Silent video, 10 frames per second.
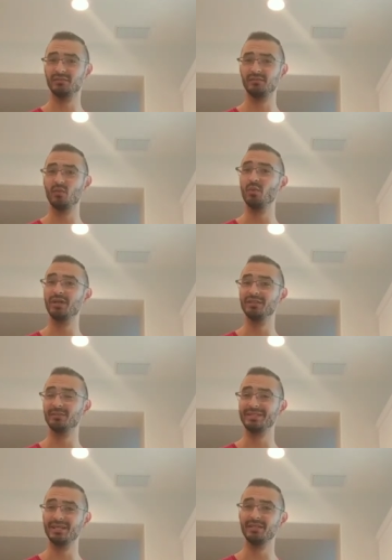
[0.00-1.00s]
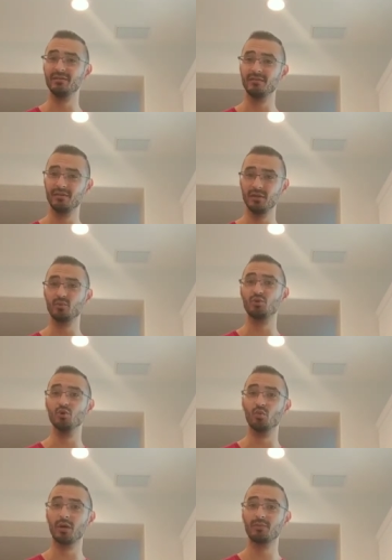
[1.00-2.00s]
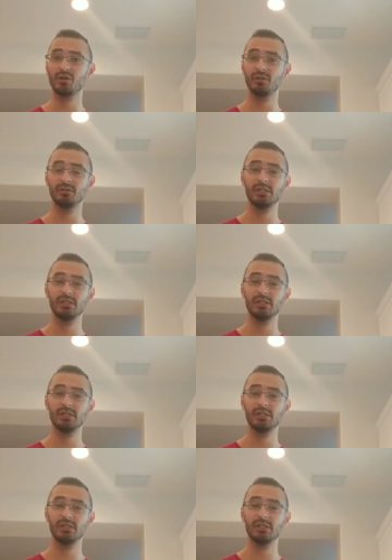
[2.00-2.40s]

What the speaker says: the weakness of my tendon, to rupture.